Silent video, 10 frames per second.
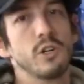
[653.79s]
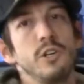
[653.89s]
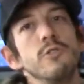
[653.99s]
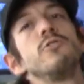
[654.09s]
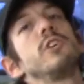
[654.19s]
or
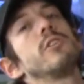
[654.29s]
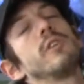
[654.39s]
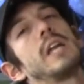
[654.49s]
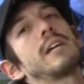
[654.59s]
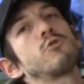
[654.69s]
using your
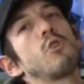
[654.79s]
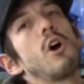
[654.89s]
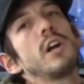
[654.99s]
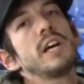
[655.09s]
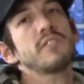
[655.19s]

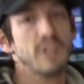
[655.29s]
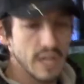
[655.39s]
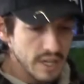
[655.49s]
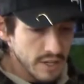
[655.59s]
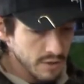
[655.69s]
electronics,
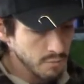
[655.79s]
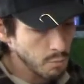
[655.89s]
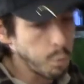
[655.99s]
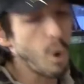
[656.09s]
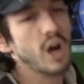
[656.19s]

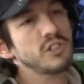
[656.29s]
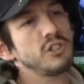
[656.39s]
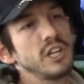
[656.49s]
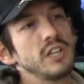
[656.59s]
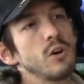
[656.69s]

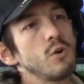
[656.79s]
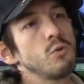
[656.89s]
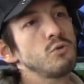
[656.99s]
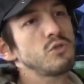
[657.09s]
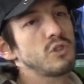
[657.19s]
watching
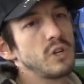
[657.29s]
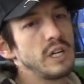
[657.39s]
those